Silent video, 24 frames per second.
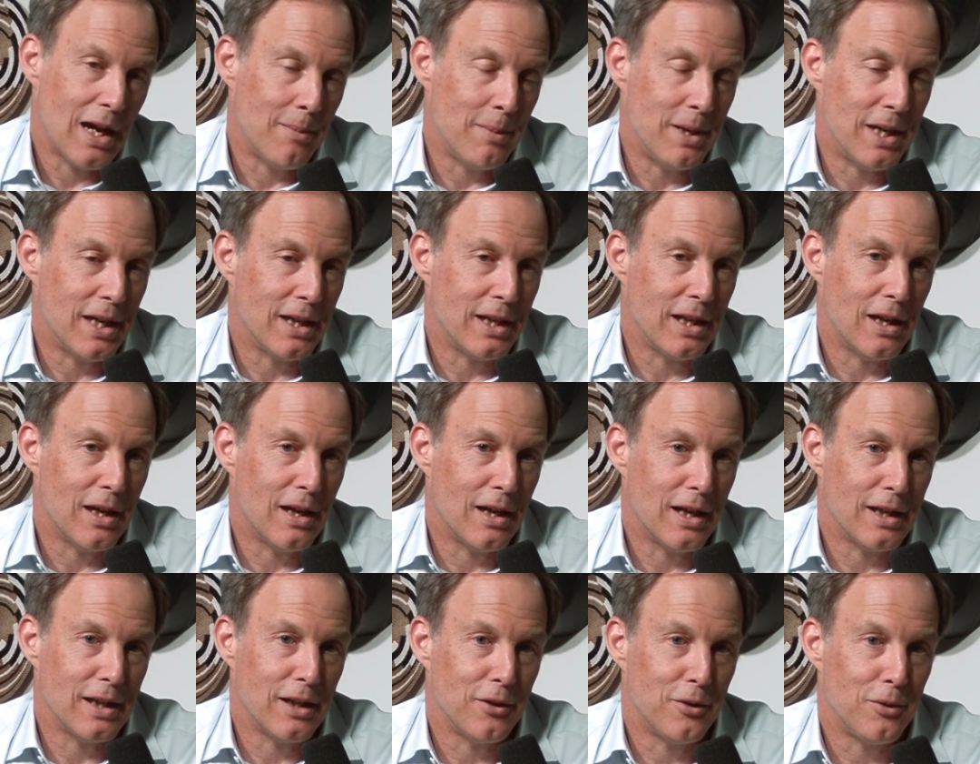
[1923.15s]
i mean I,
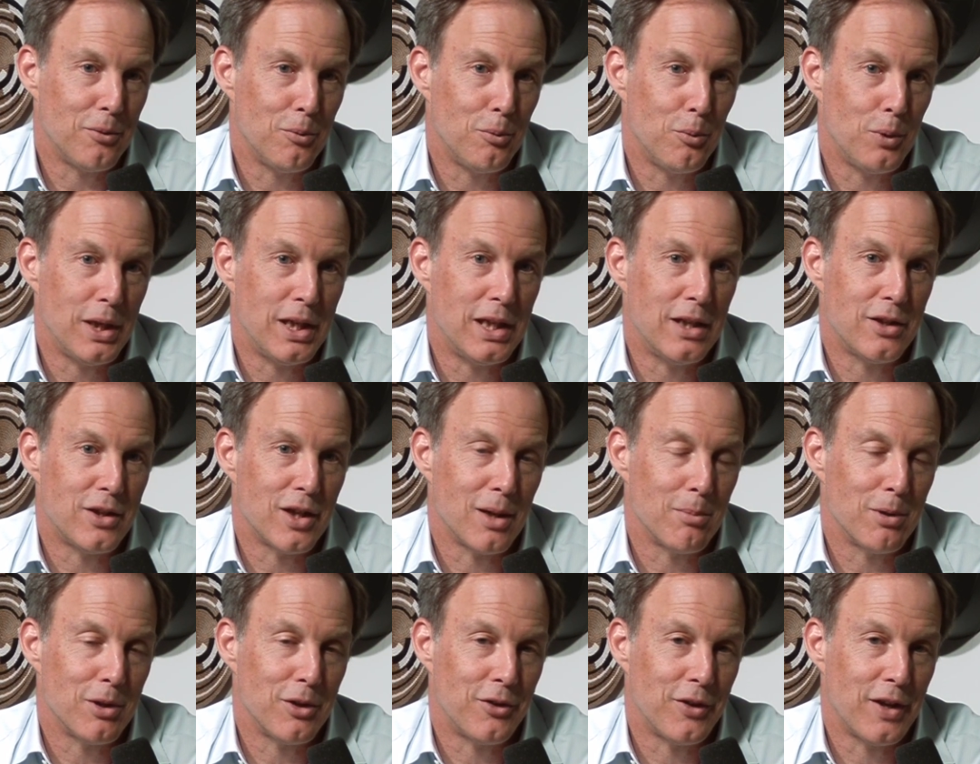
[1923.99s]
I guess we didn't
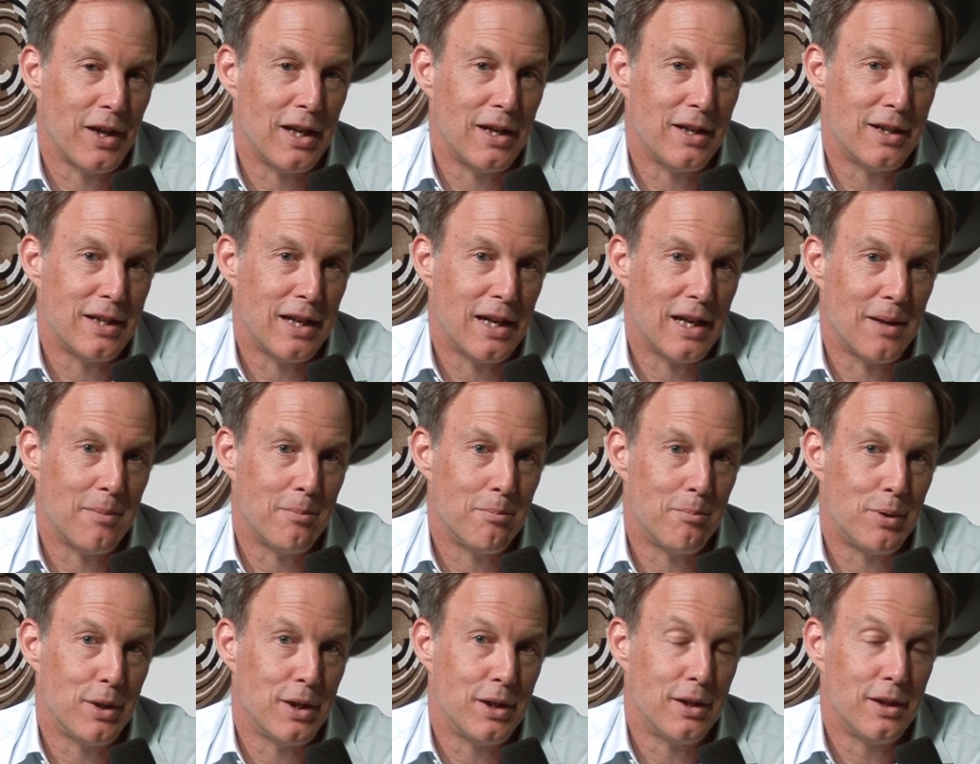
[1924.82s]
talk about this ahead of
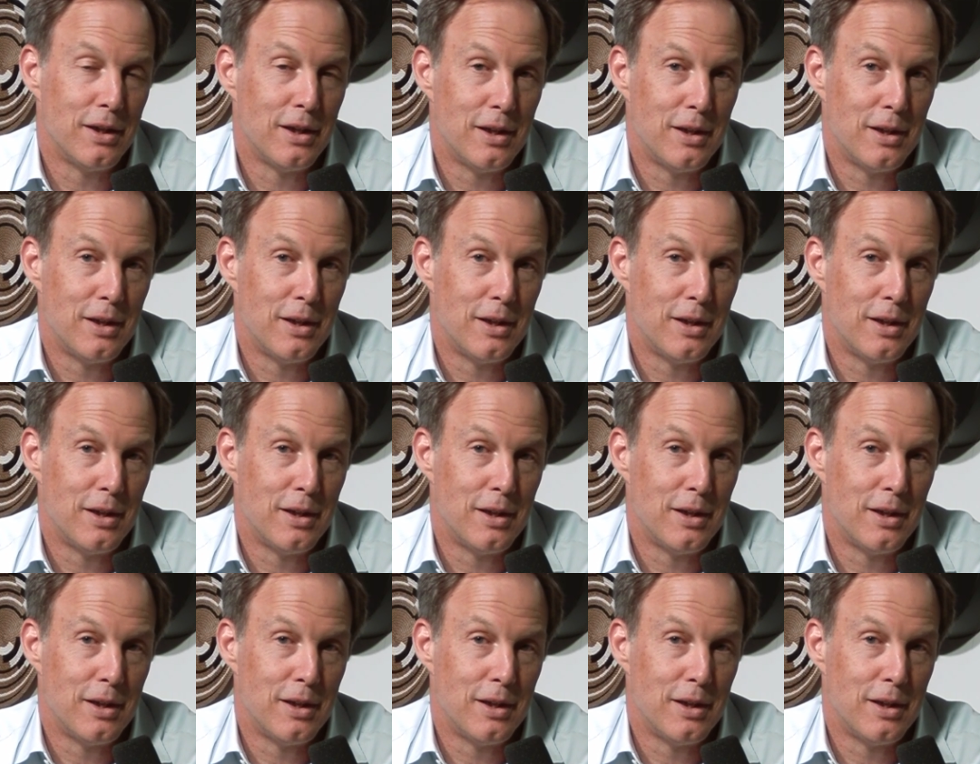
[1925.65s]
time but